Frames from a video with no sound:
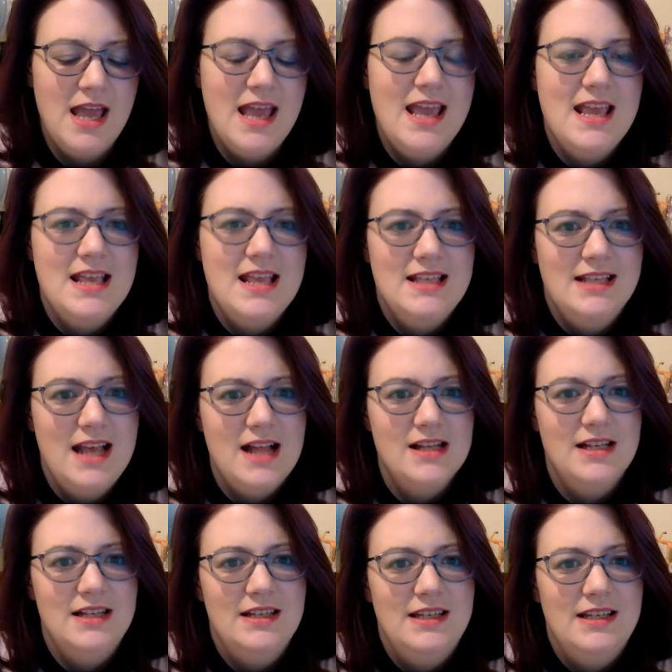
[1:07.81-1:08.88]
is
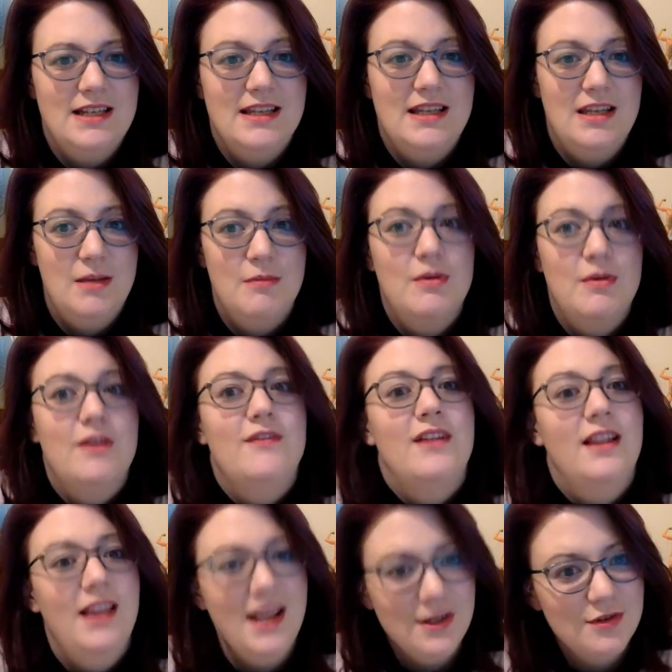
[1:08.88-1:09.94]
calculating the number of
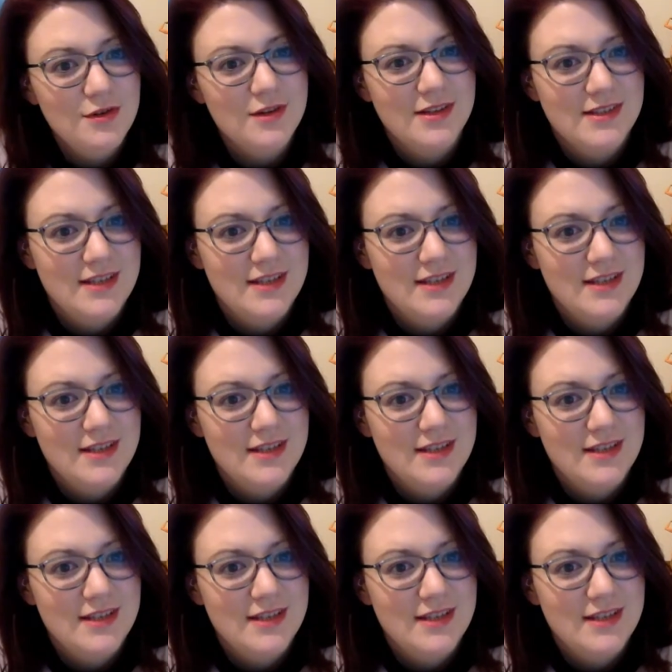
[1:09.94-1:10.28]
electrons